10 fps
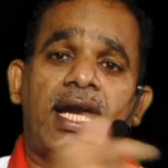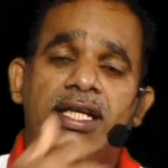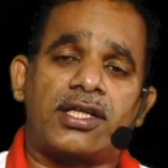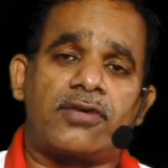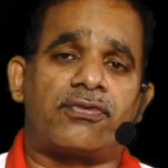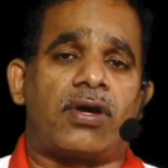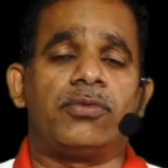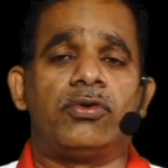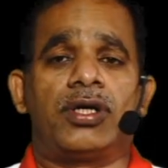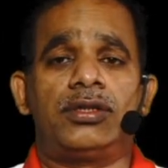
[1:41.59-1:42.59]
collected
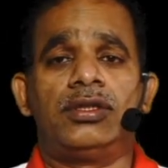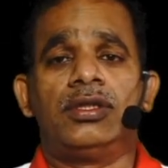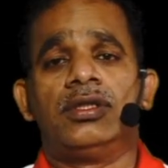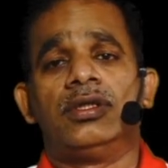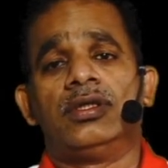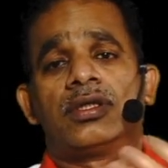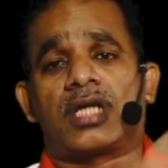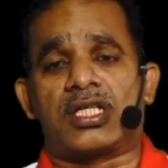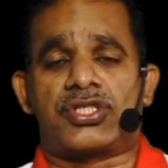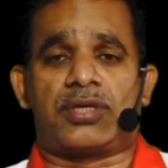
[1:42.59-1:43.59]
from your
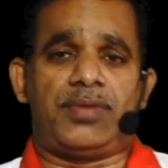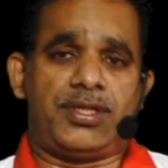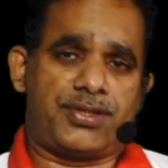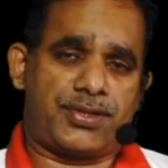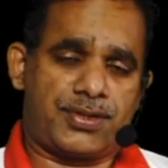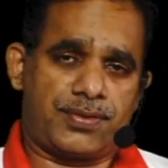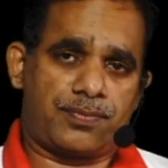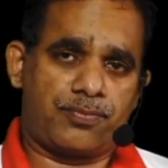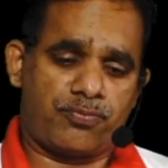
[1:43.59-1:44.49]
customers,